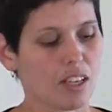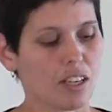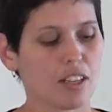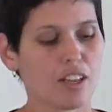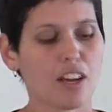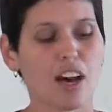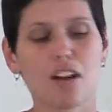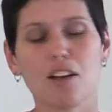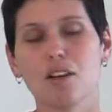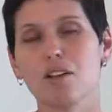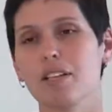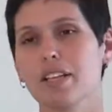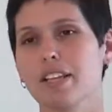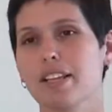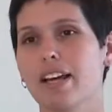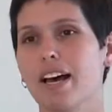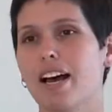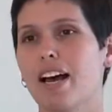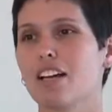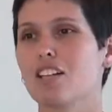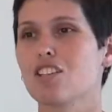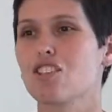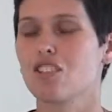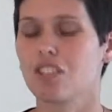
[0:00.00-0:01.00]
Not only
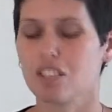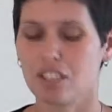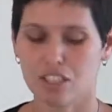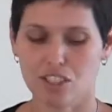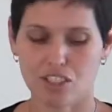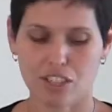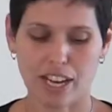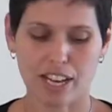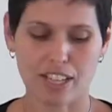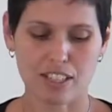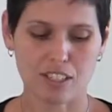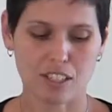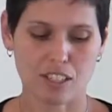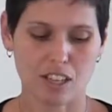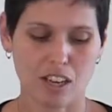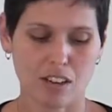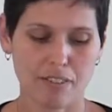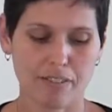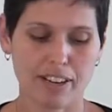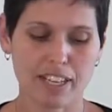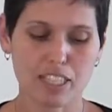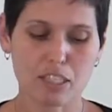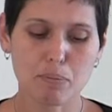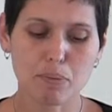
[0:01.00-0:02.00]
that, Sheila Jasnoff
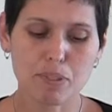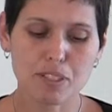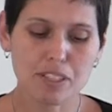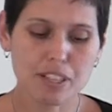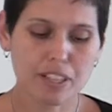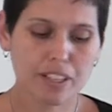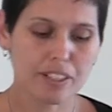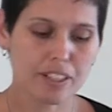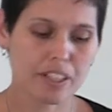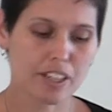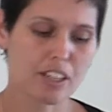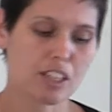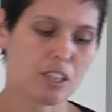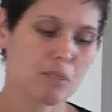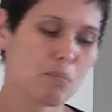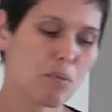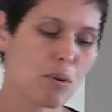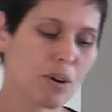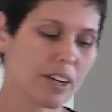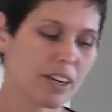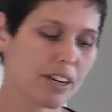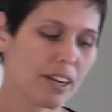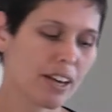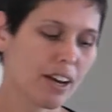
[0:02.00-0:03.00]
has particularly
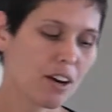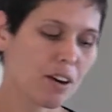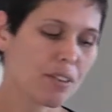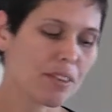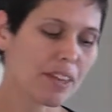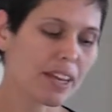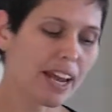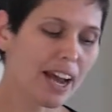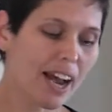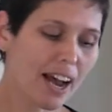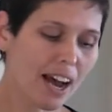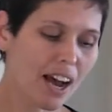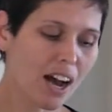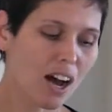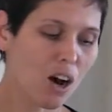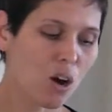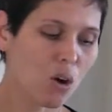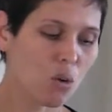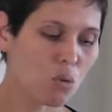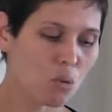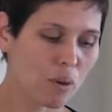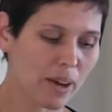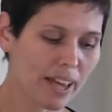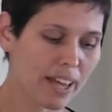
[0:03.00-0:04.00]
pointed out that how,
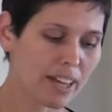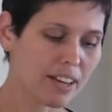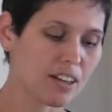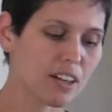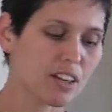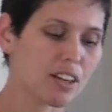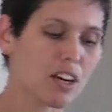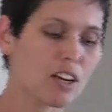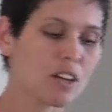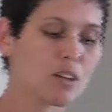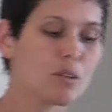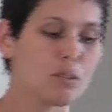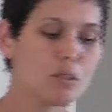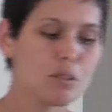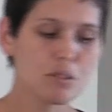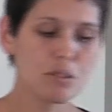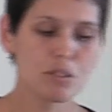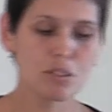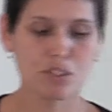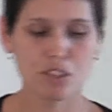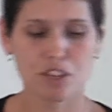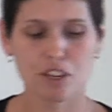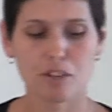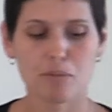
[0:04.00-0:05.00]
when, and on
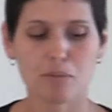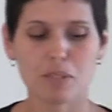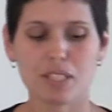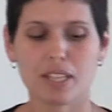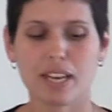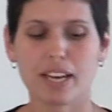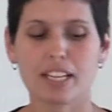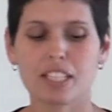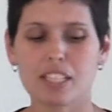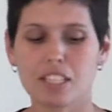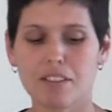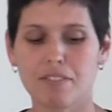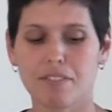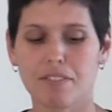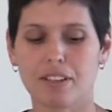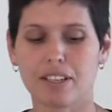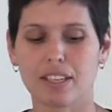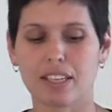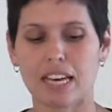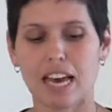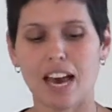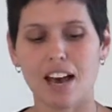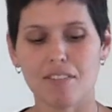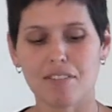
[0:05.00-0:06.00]
whose terms
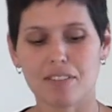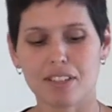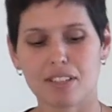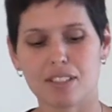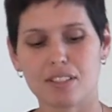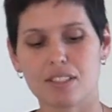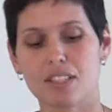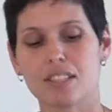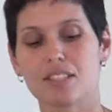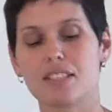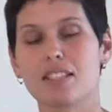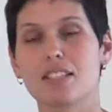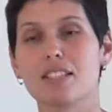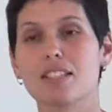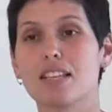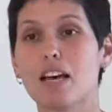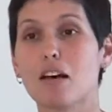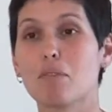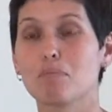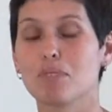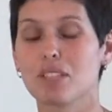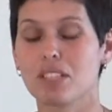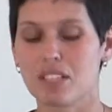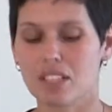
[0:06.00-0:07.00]
scientific evidence is
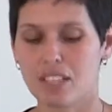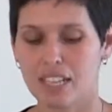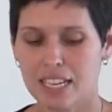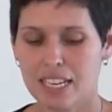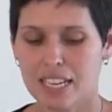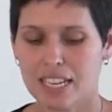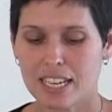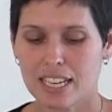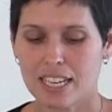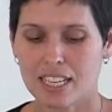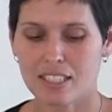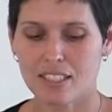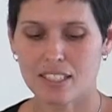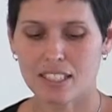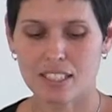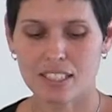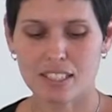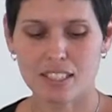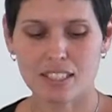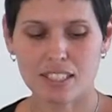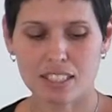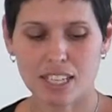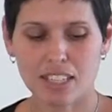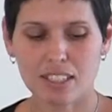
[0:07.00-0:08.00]
accepted is a
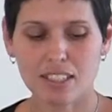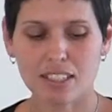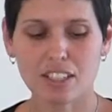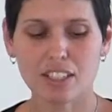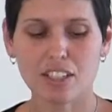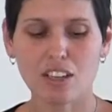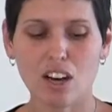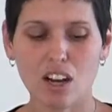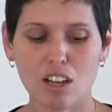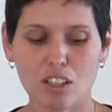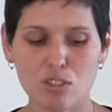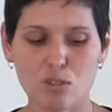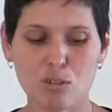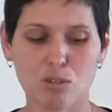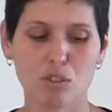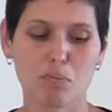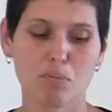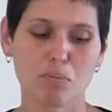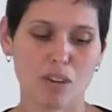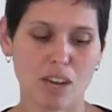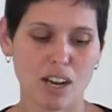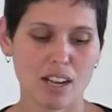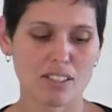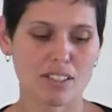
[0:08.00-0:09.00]
distinctly cultural
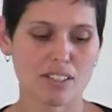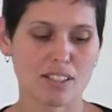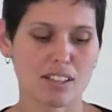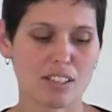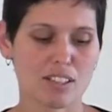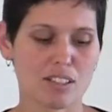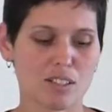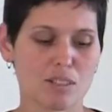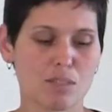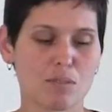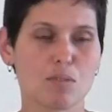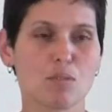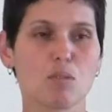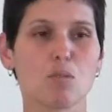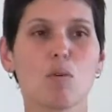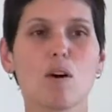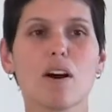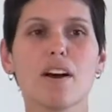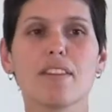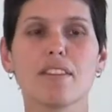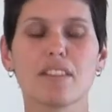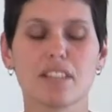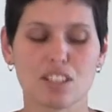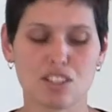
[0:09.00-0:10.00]
process,
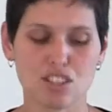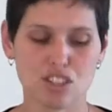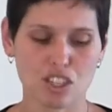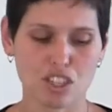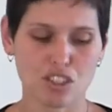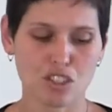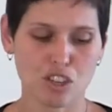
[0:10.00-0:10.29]
one that she